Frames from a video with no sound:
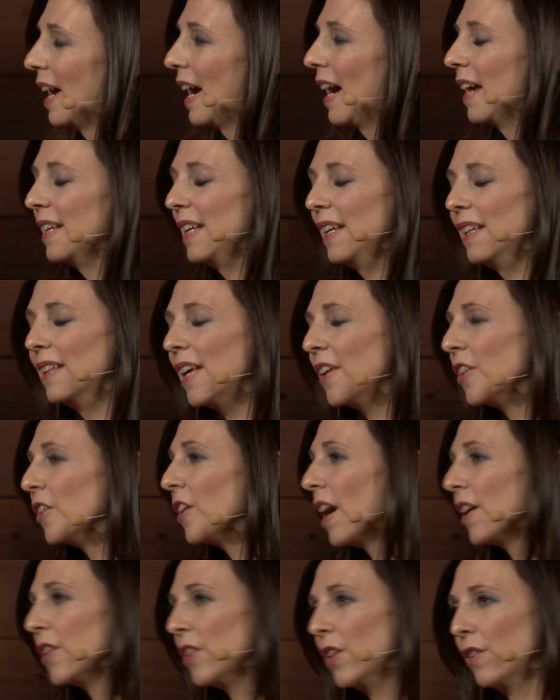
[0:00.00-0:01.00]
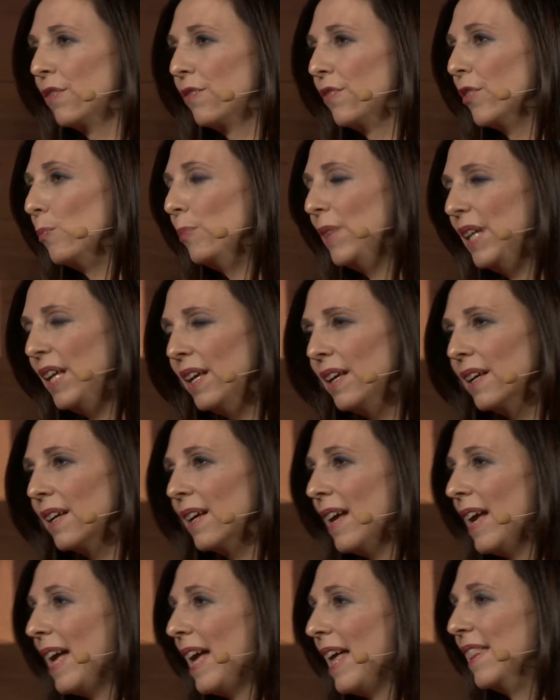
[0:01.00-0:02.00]
and he later uttered, for
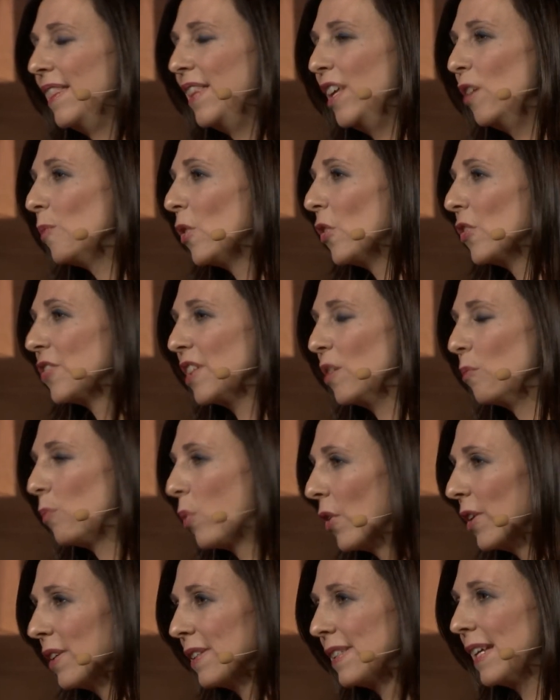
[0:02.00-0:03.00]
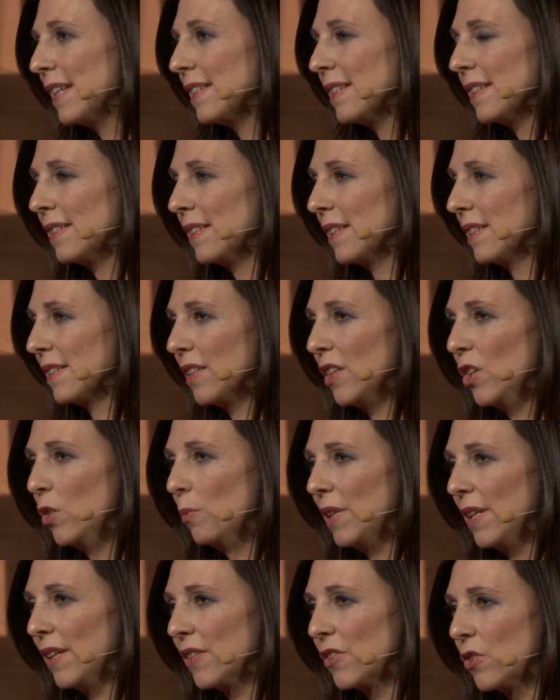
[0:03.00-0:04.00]
me, the most important sentences in
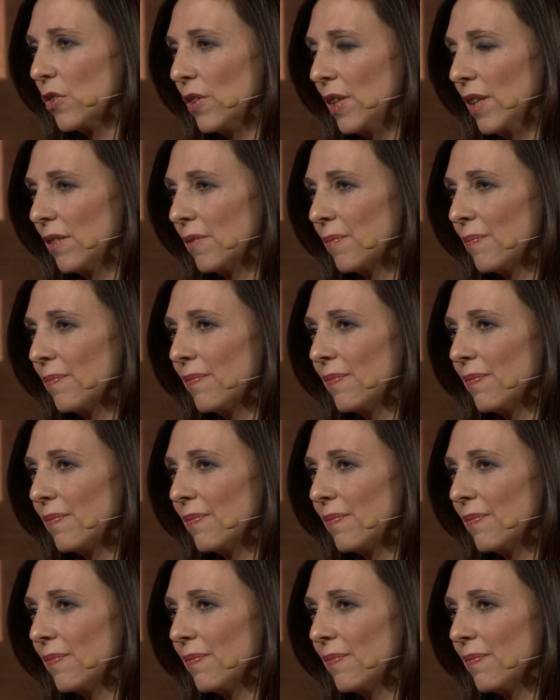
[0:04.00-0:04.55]
human history.